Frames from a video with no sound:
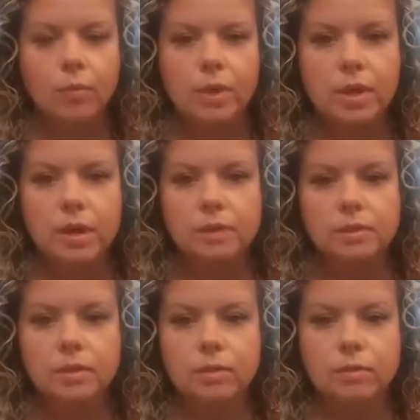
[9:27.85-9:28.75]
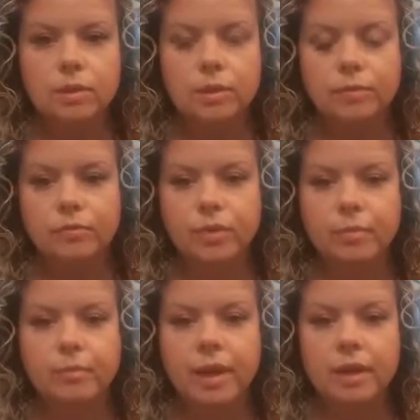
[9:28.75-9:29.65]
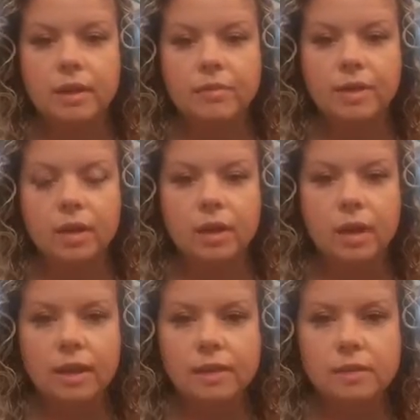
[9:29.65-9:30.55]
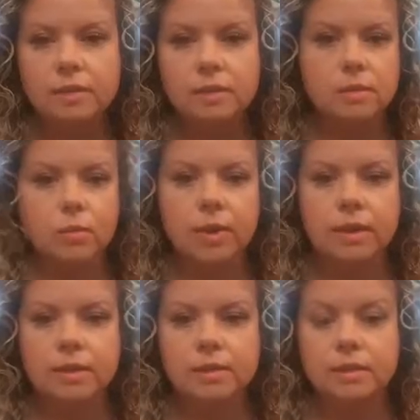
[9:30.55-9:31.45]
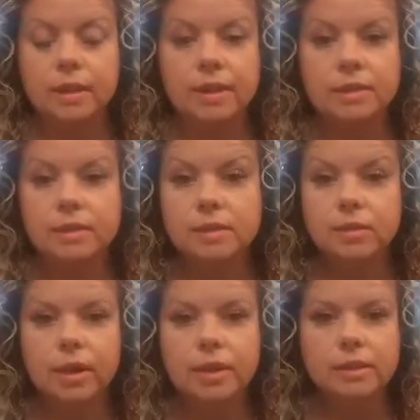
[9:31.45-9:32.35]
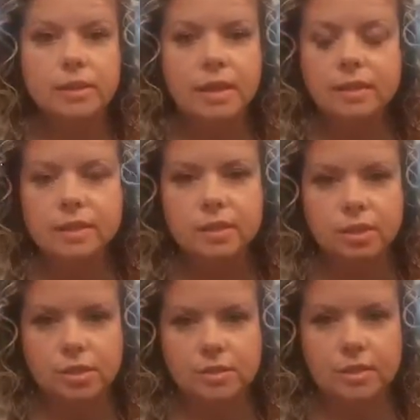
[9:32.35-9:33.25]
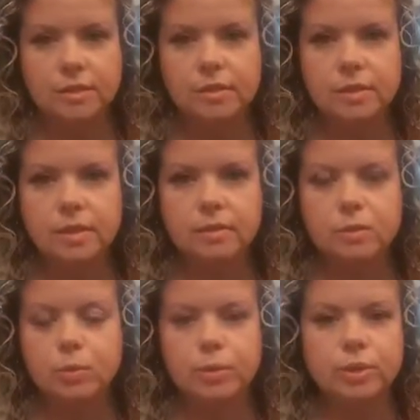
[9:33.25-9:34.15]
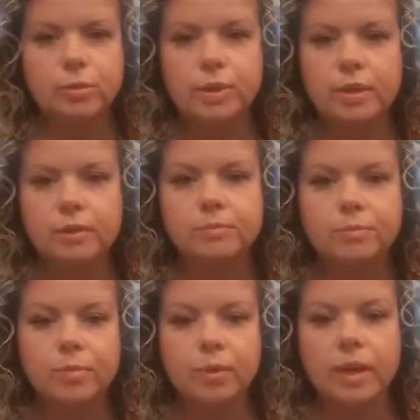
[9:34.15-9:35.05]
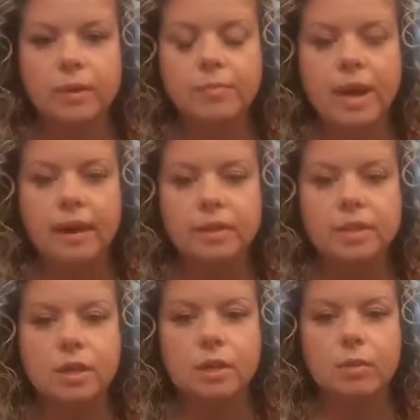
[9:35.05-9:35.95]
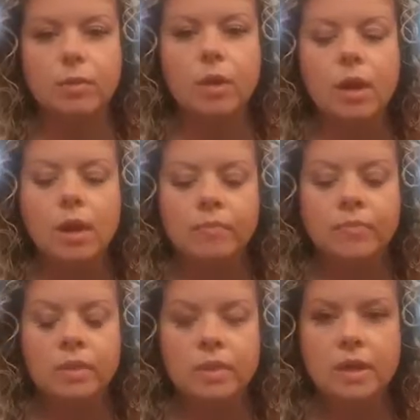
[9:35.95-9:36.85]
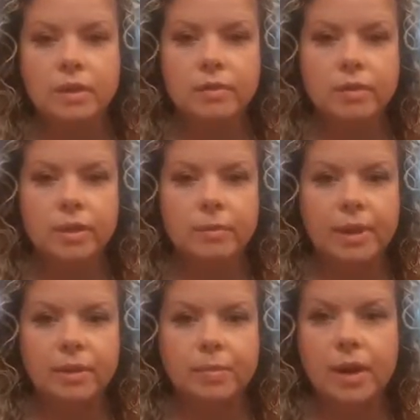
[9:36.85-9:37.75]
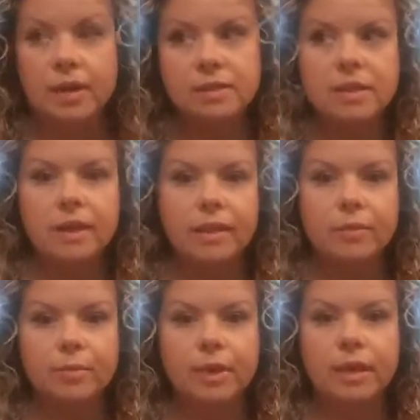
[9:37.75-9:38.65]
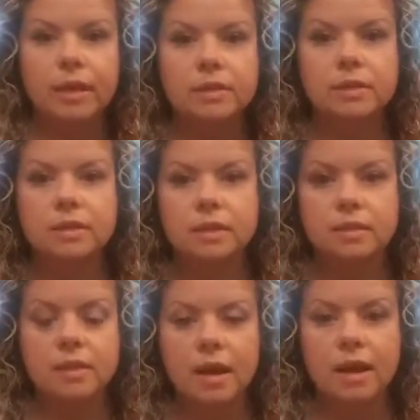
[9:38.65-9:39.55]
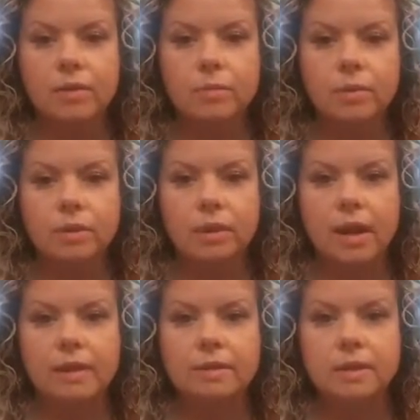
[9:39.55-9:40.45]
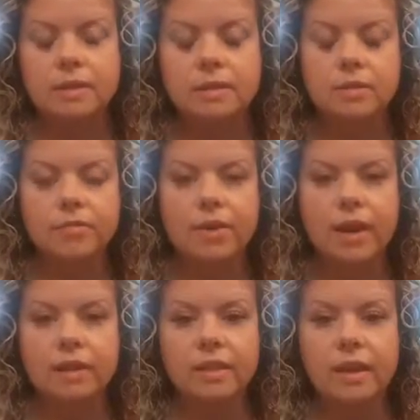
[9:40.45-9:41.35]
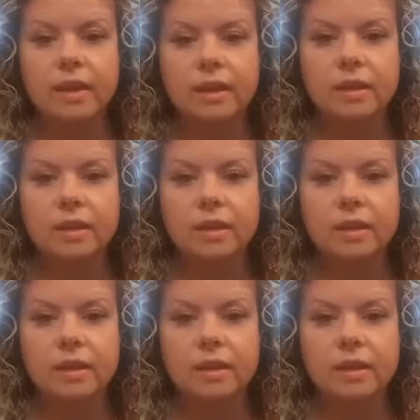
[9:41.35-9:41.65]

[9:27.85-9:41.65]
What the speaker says: We also learn from many of our clients what is the latest and greatest. They teach us their skills, which we bring back to you. The other thing about the price that everybody does not realize is the fact that